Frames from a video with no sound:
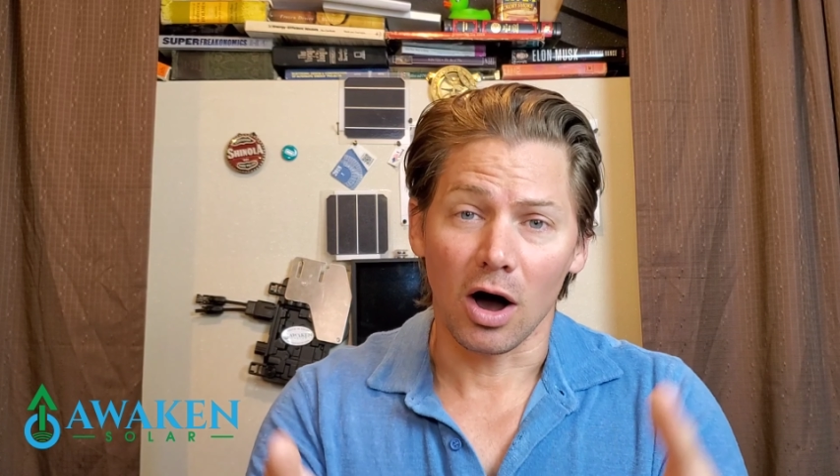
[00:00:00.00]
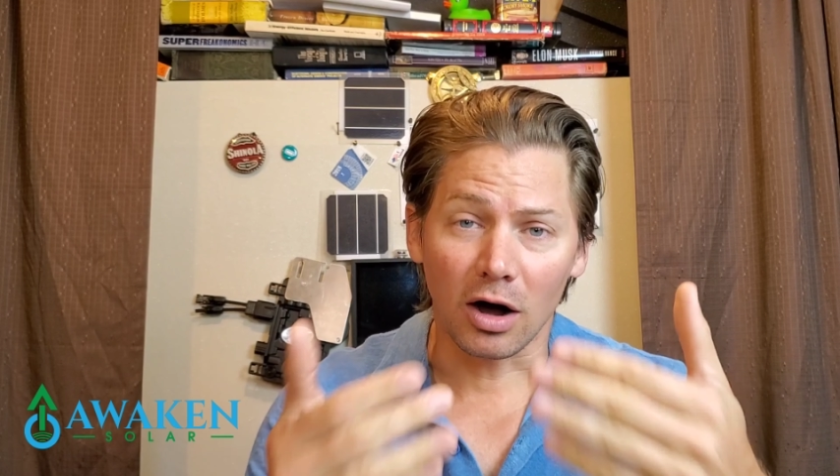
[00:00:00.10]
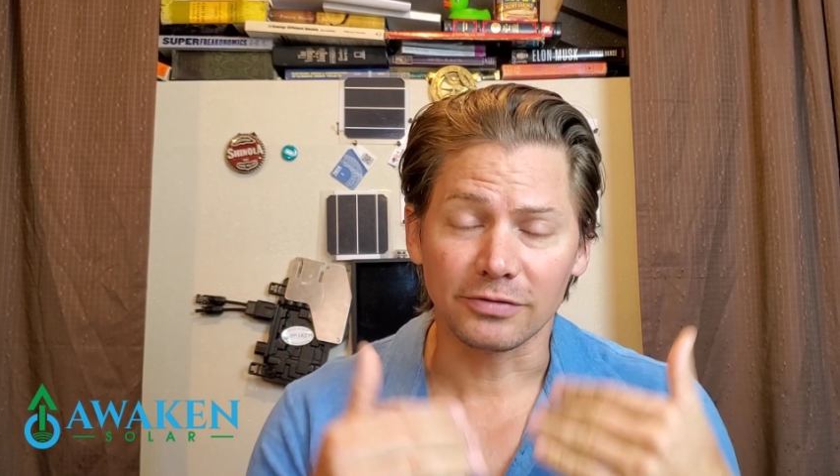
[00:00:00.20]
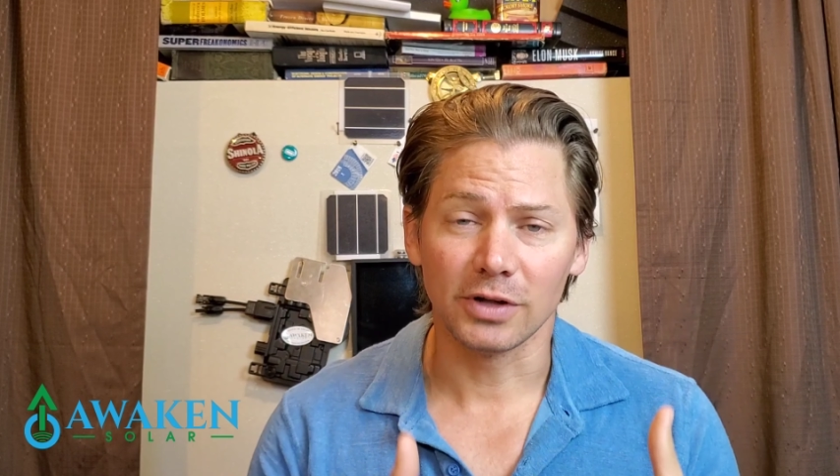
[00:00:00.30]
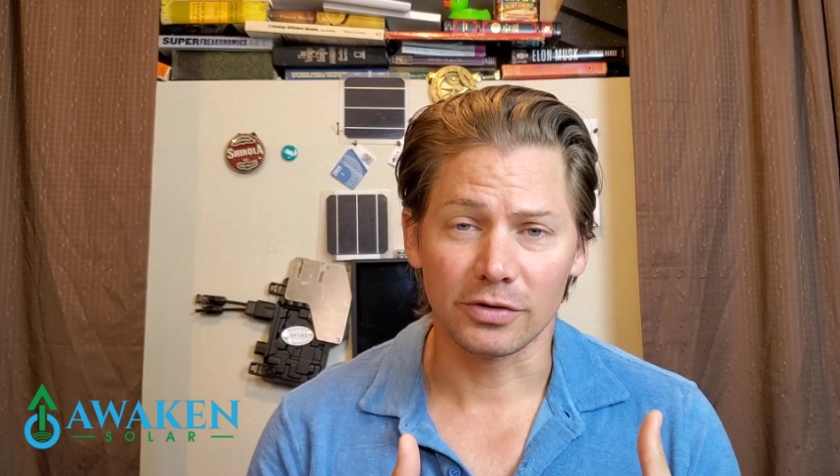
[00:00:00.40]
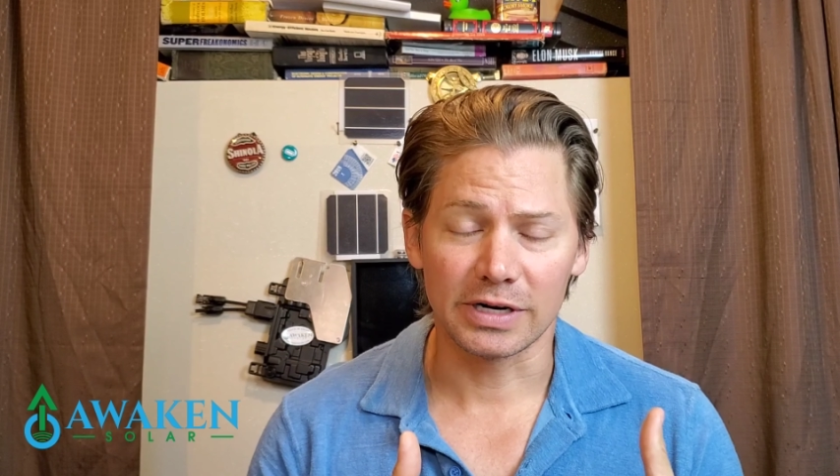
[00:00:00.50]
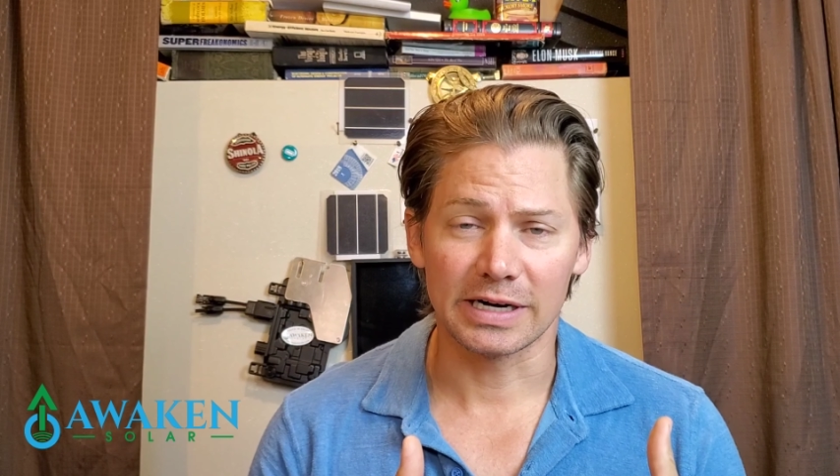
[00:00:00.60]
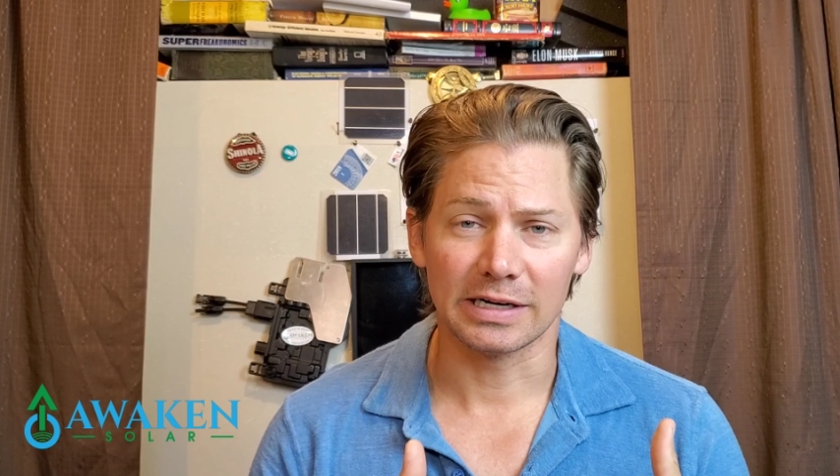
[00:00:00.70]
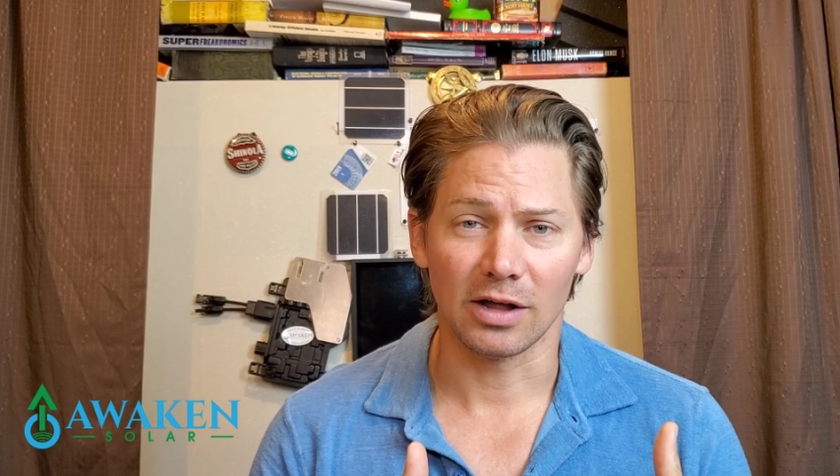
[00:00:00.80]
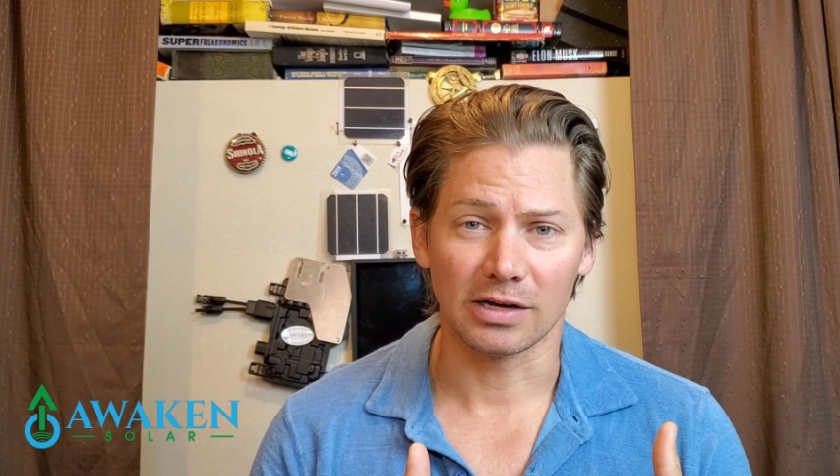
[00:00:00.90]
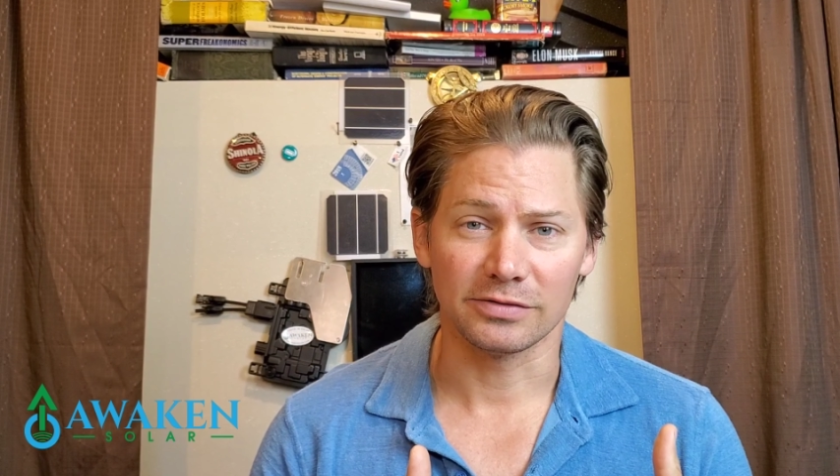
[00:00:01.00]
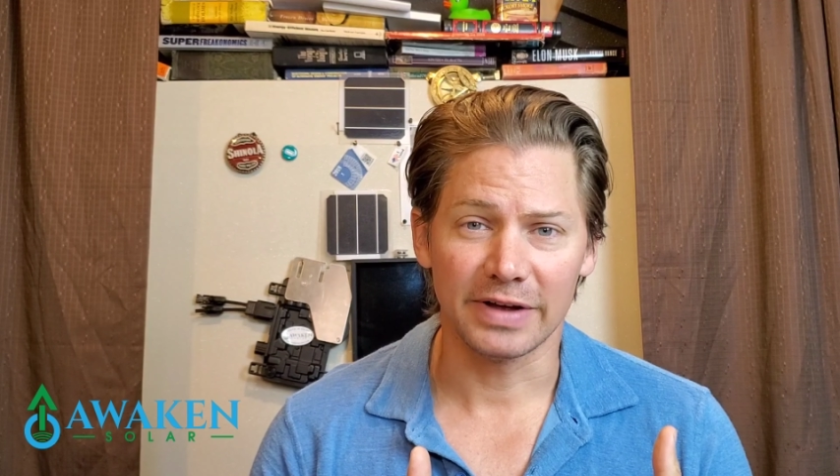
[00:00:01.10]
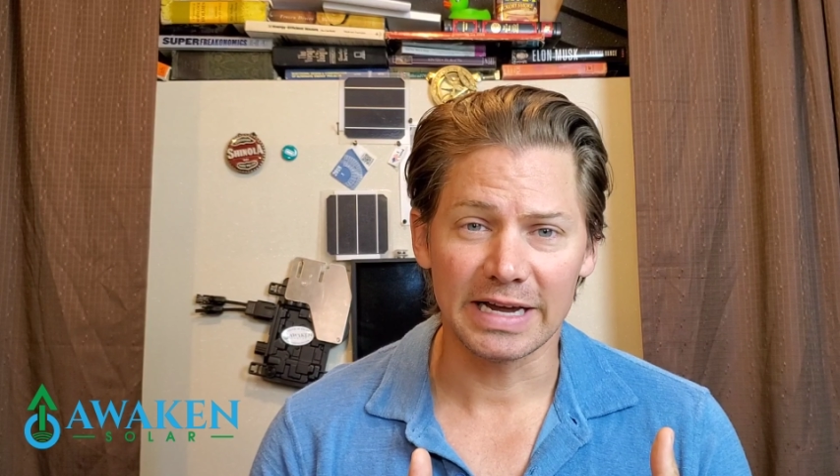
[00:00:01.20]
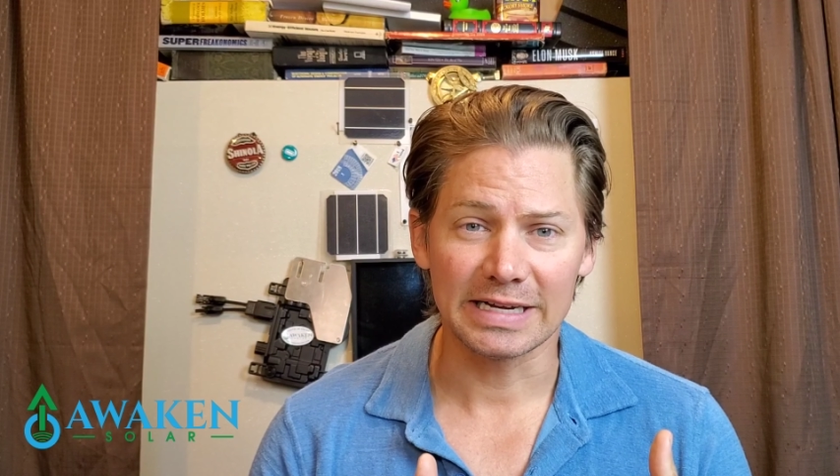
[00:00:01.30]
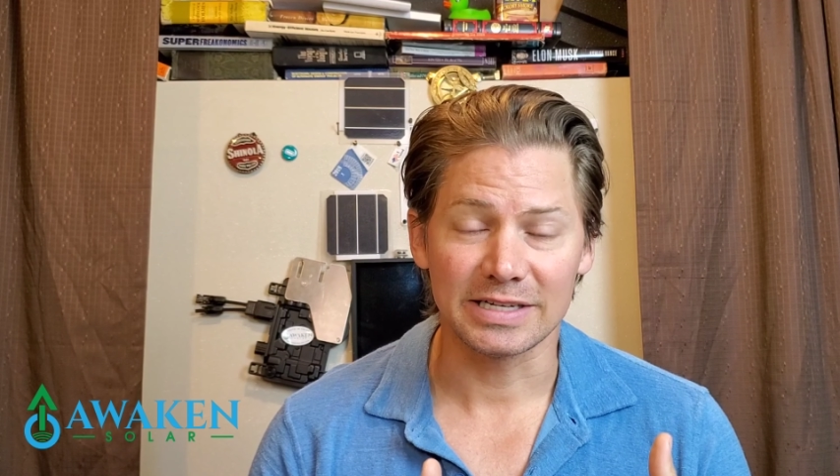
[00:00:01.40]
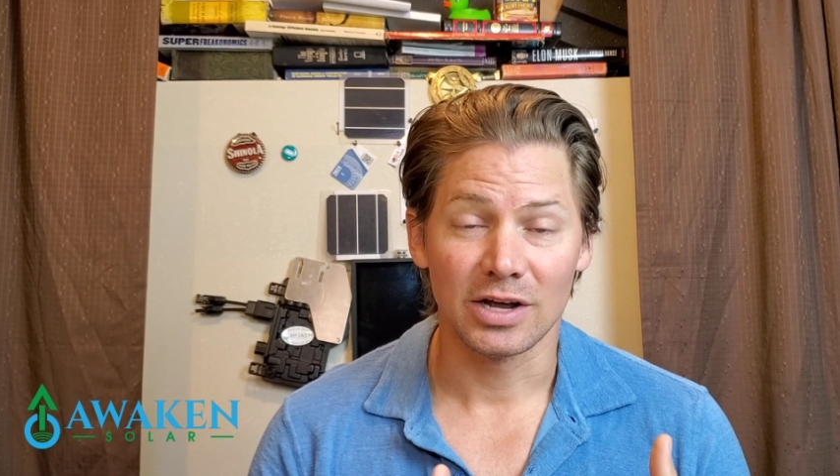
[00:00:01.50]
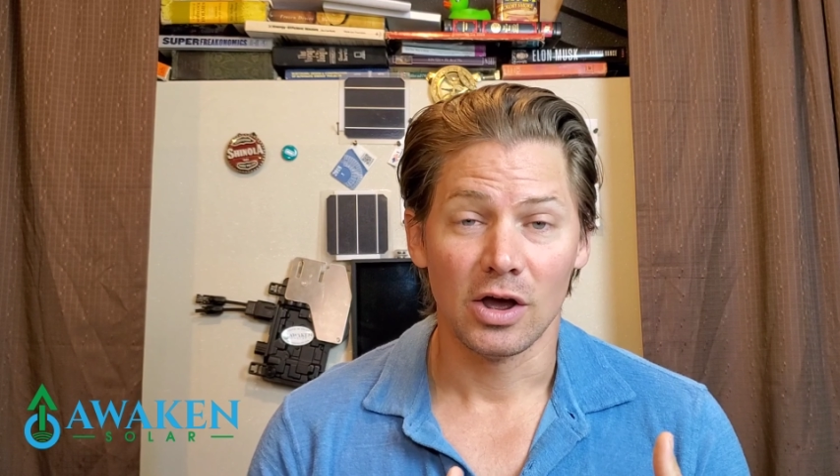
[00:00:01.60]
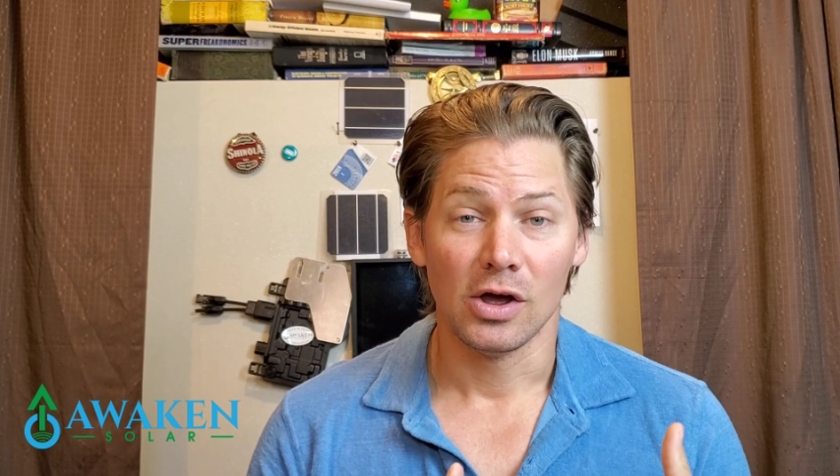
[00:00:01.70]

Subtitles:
Offloaded it in Las Vegas,